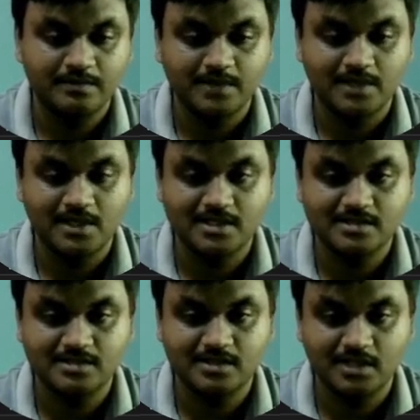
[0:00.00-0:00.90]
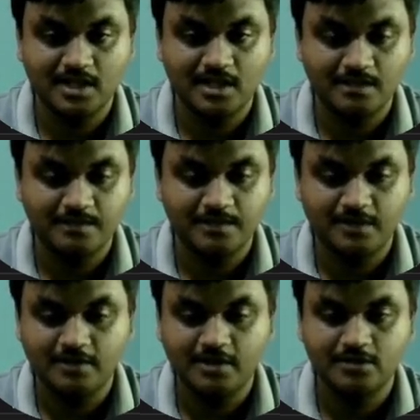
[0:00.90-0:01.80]
px3 and
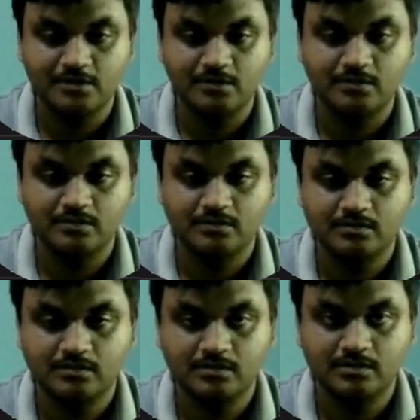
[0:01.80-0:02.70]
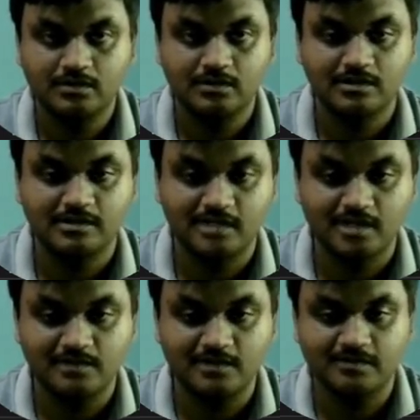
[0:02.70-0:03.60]
py2. The
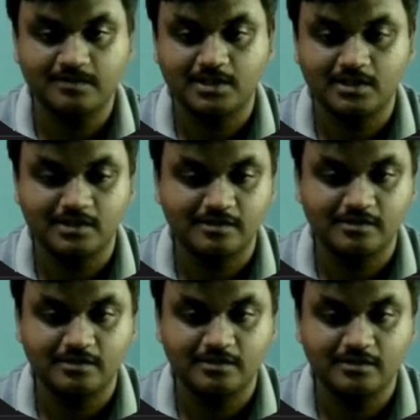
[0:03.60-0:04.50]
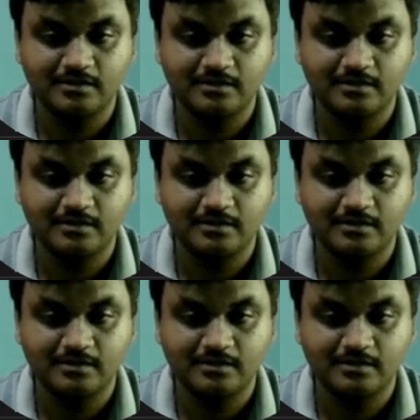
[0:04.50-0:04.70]
same this button also